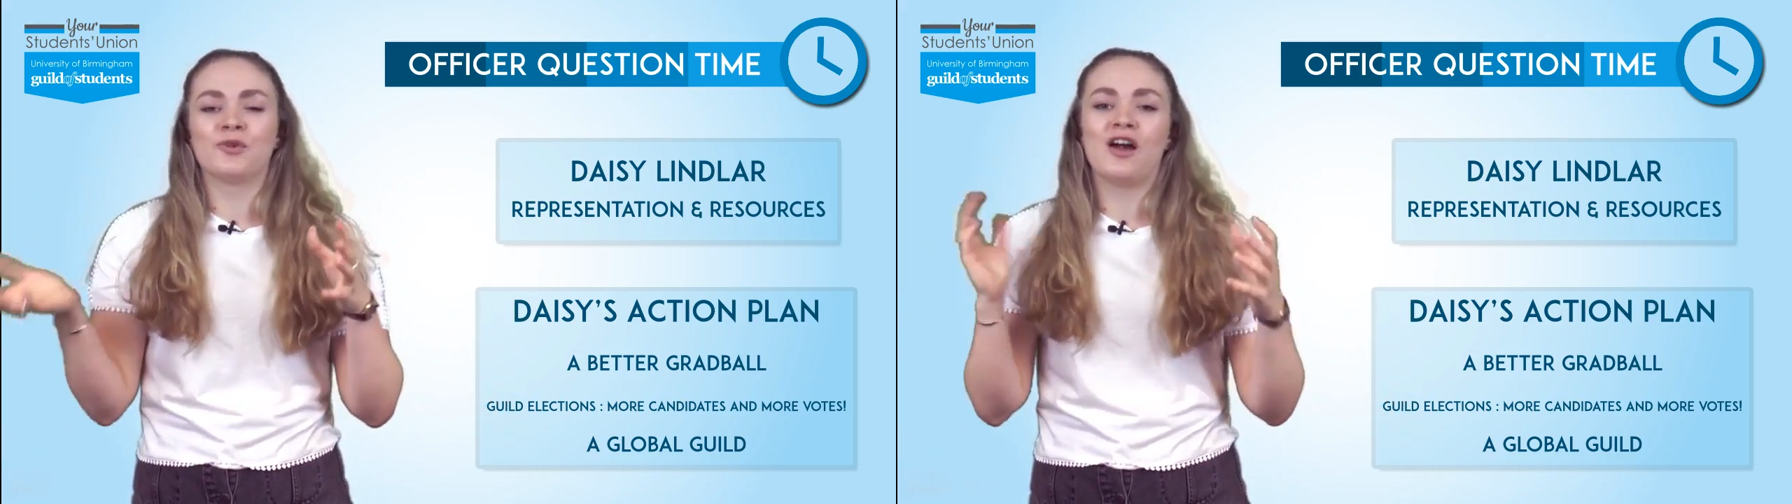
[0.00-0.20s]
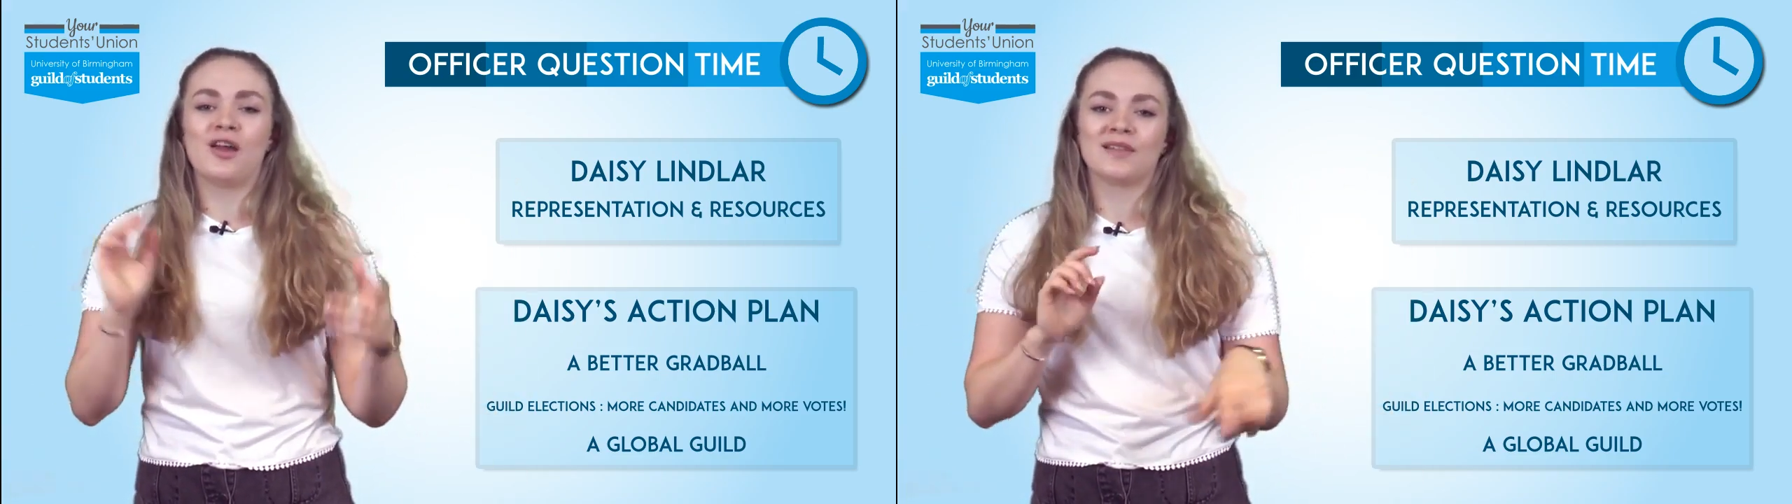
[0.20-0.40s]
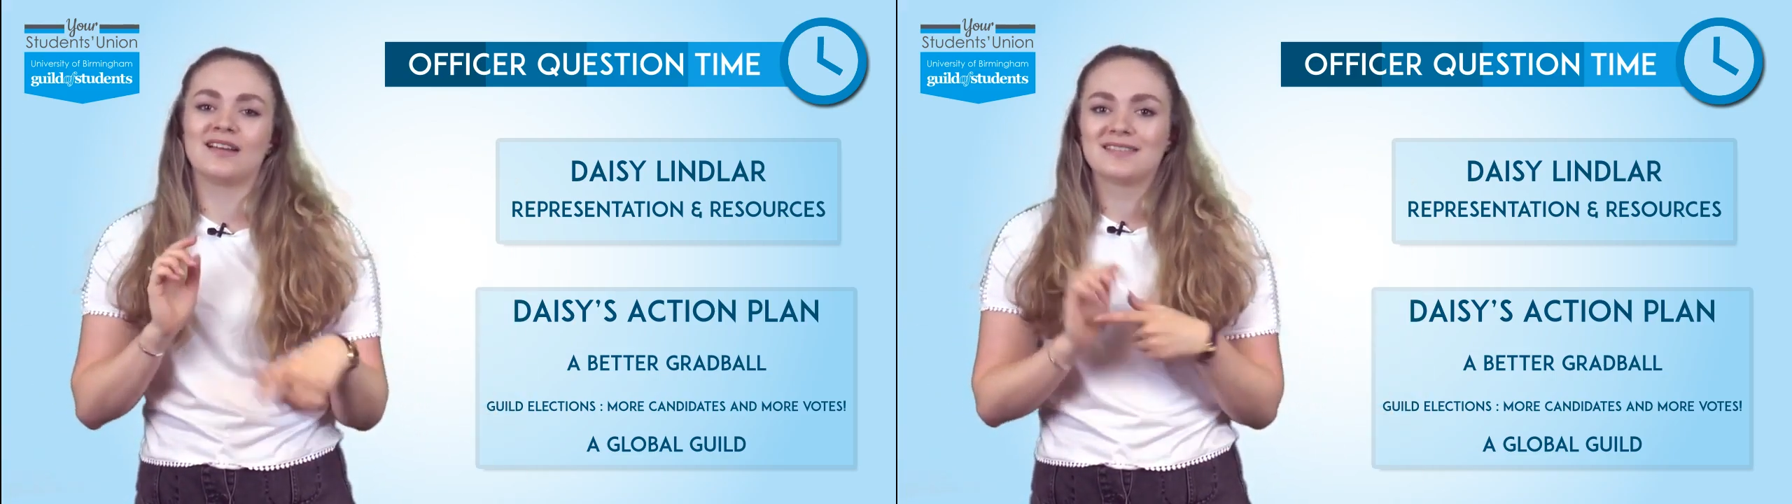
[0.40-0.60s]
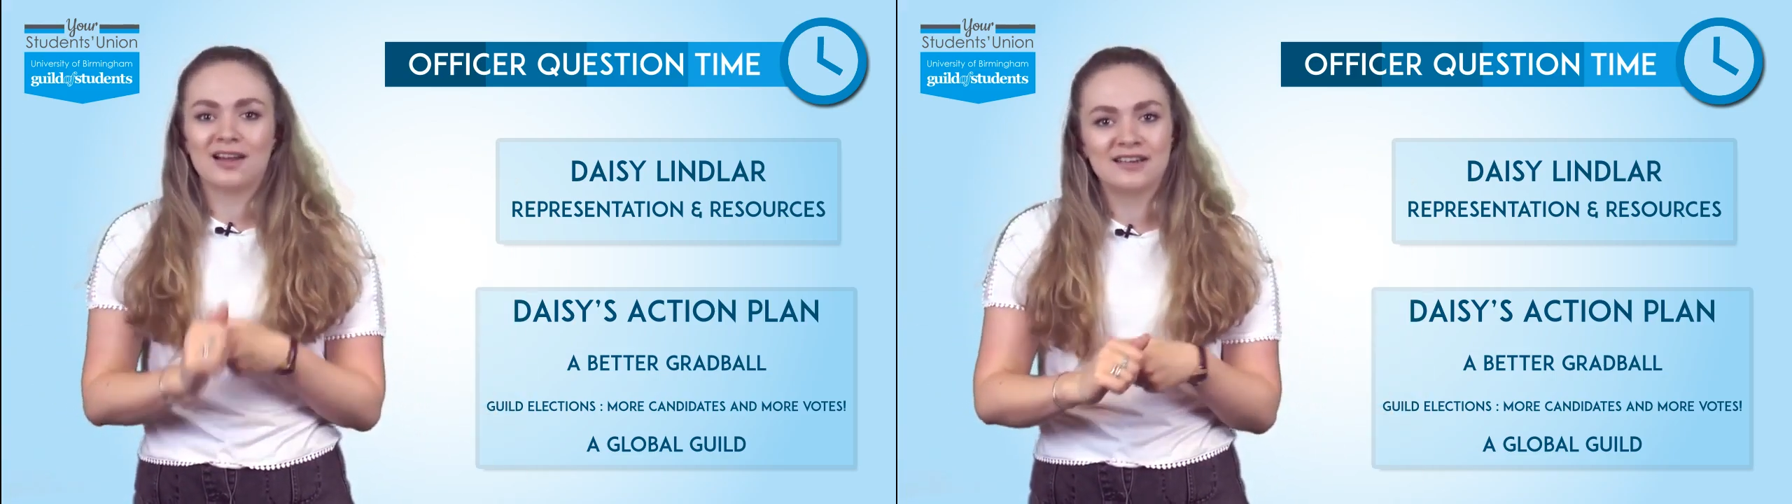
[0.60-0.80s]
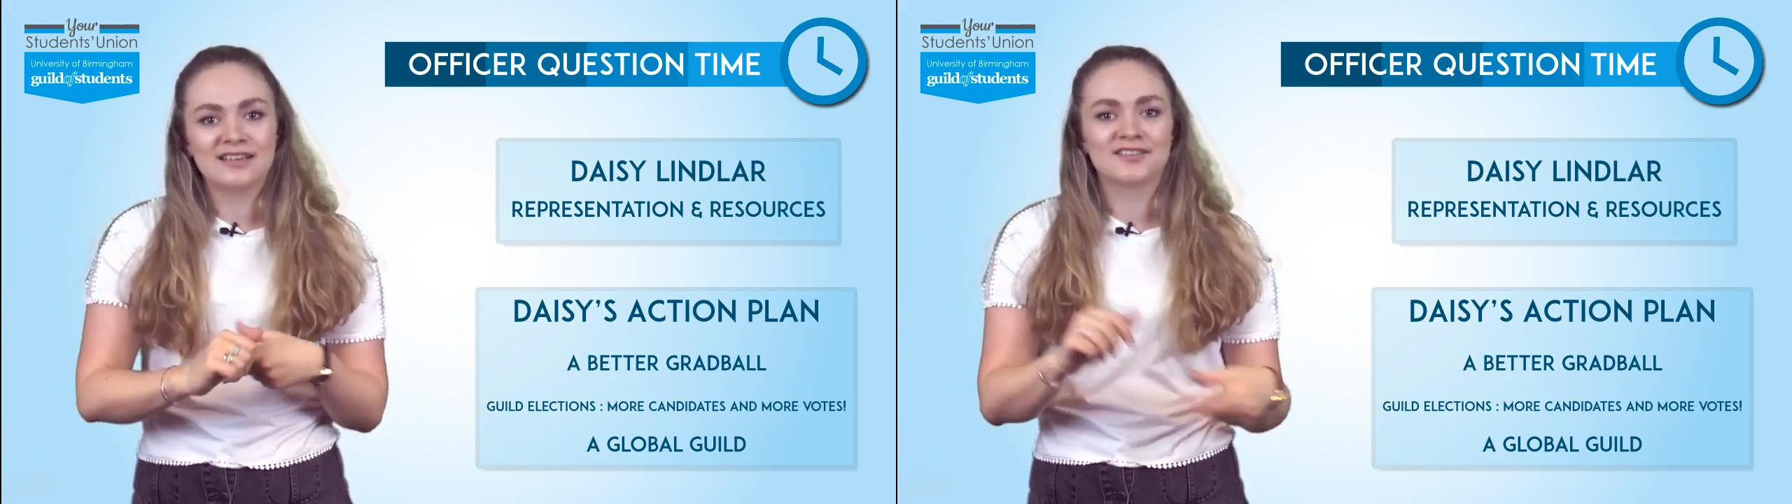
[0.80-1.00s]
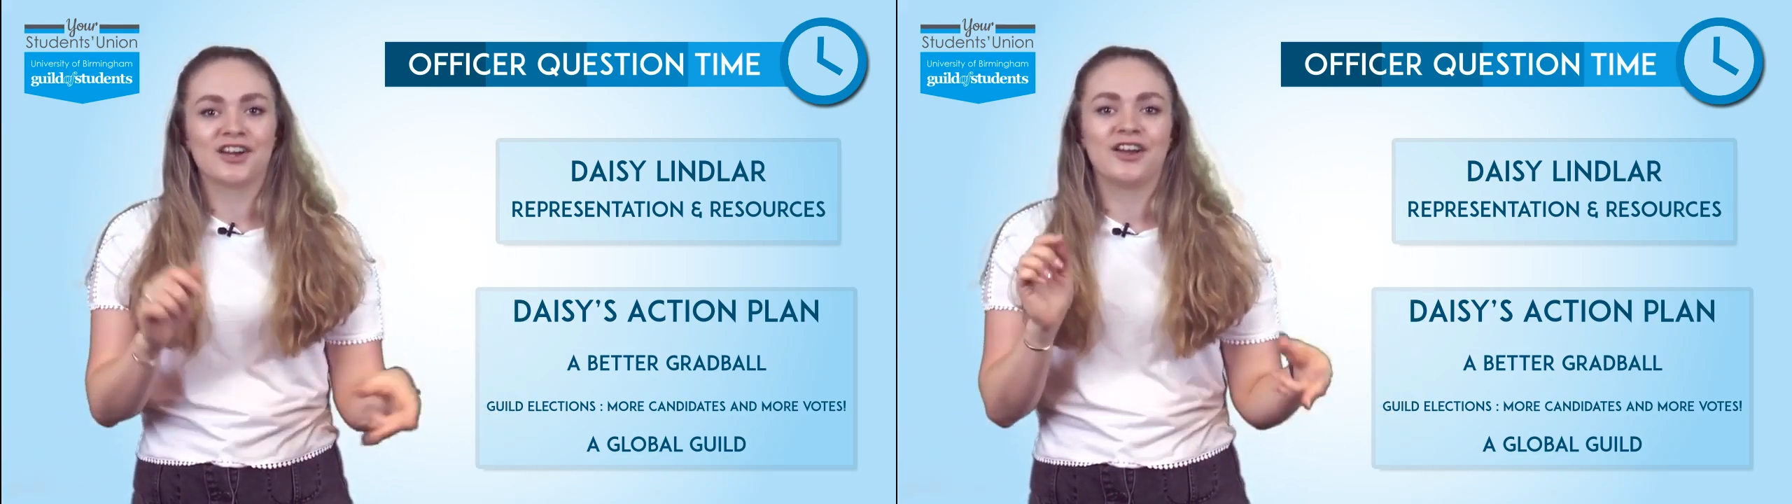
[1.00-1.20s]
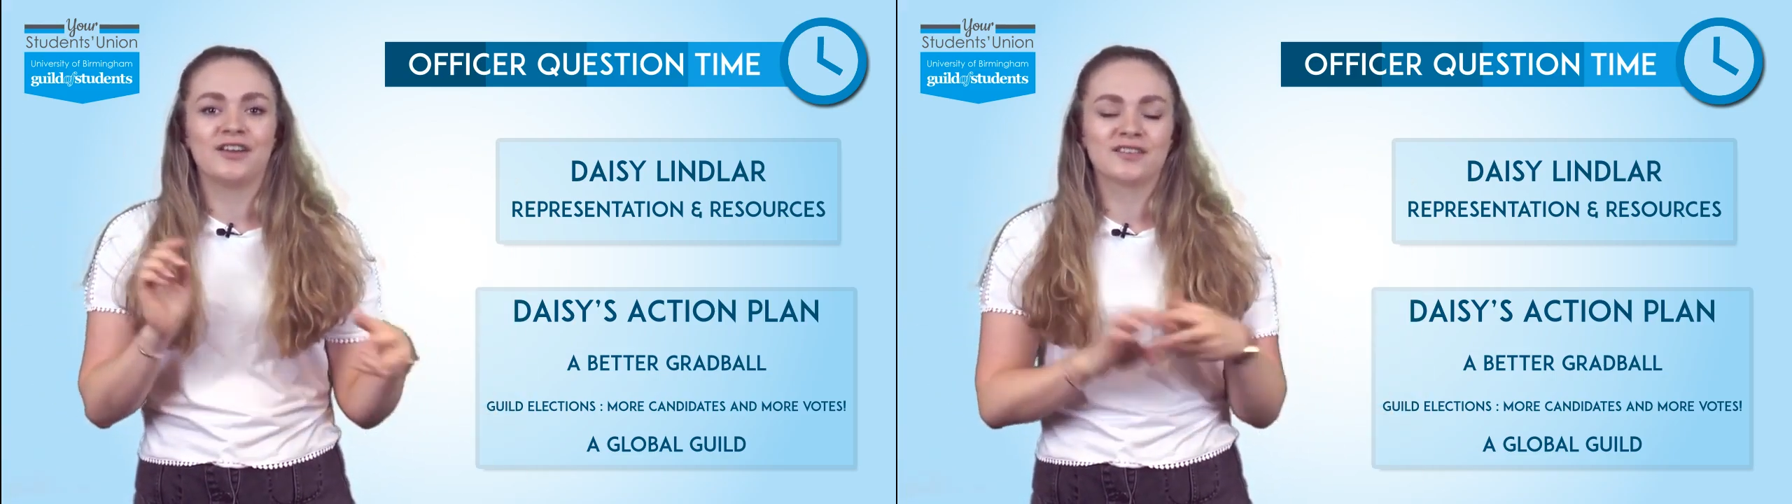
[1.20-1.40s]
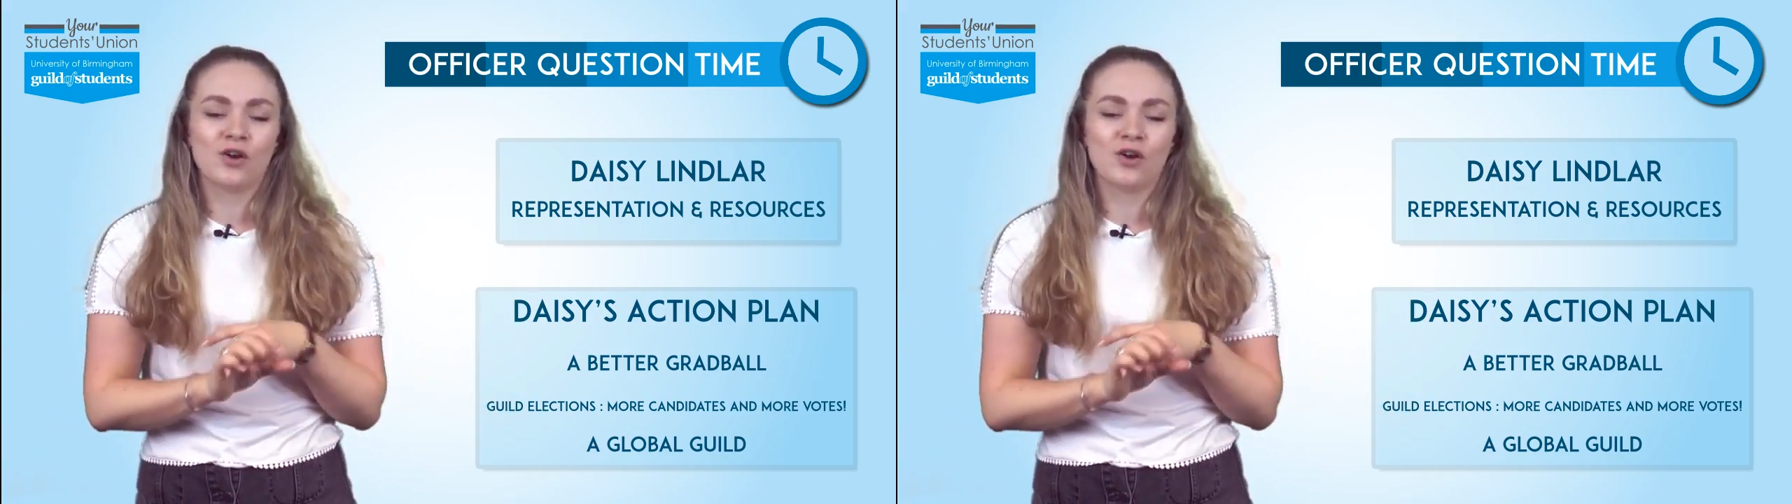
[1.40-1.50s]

night with like silent discos,